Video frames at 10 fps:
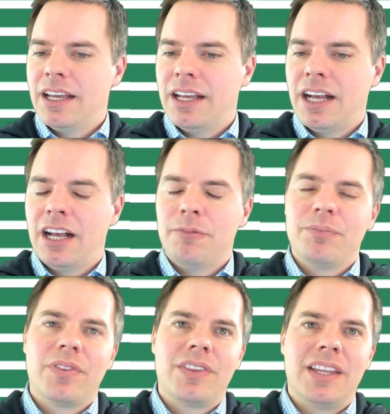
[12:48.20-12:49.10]

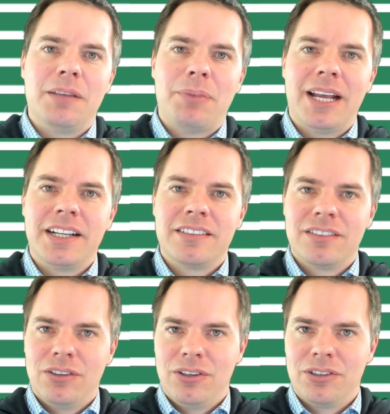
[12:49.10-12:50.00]
the paddocks
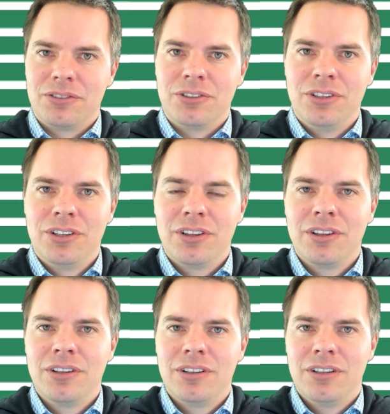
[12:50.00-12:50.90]
on
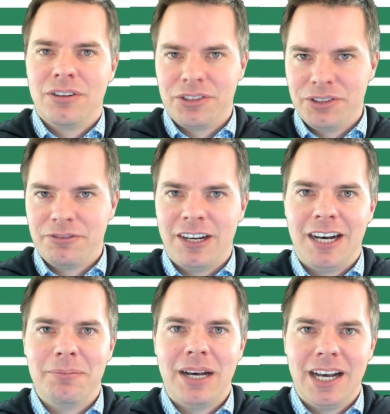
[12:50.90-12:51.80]
your
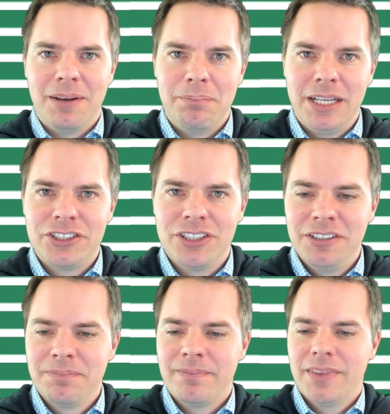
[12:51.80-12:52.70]
farm are measured,
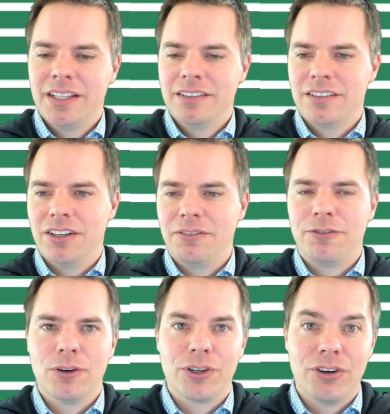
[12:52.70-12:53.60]
so
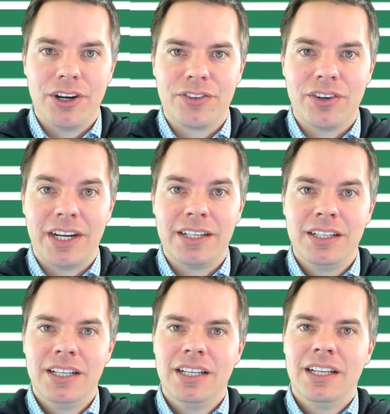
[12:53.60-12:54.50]
for a growth rate
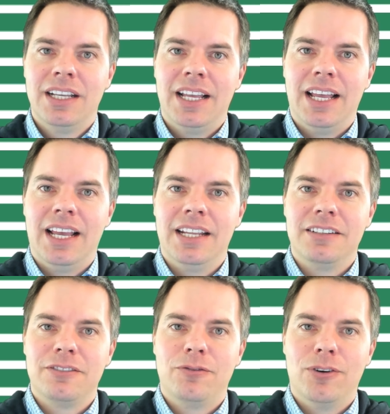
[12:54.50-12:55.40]

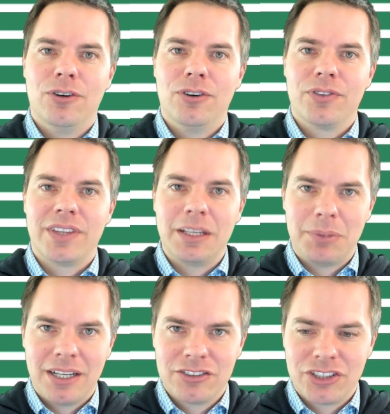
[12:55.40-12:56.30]
and for the
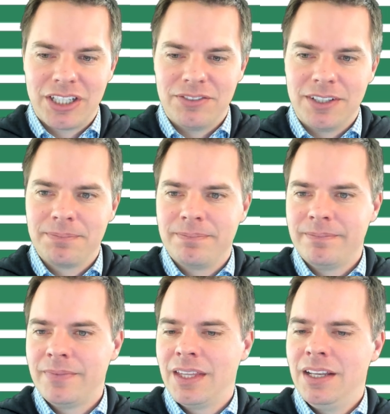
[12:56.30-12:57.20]
pasture cover,
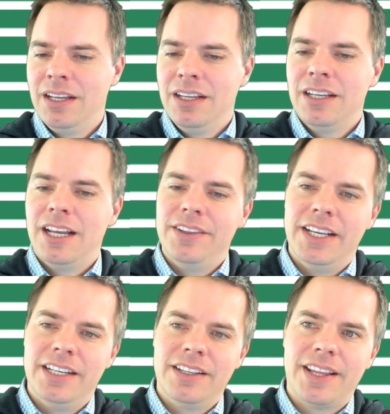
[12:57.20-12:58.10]
and
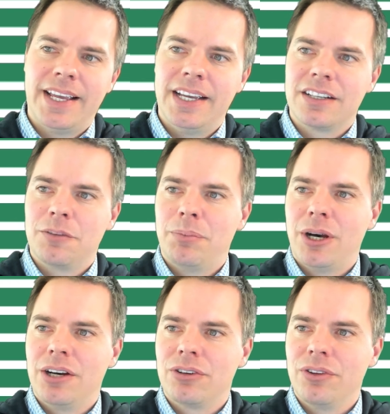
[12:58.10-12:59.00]
then they are
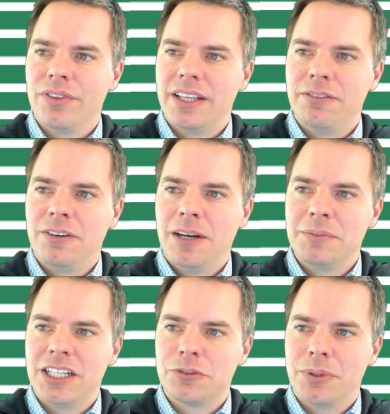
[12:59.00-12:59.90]
compiled on the farm
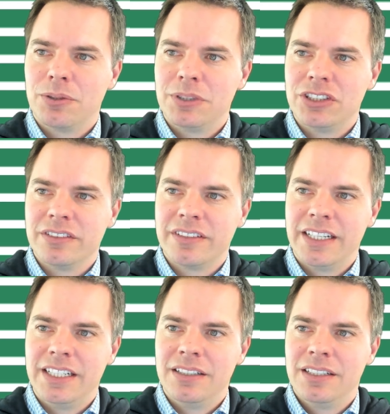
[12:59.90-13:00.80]
dashboard, which is
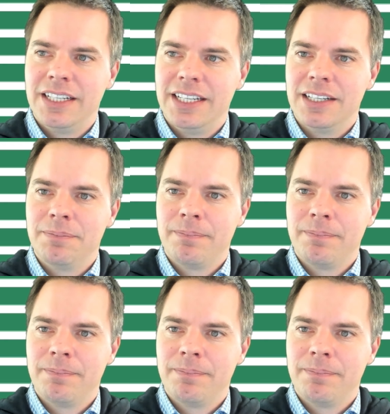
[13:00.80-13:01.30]
seen here,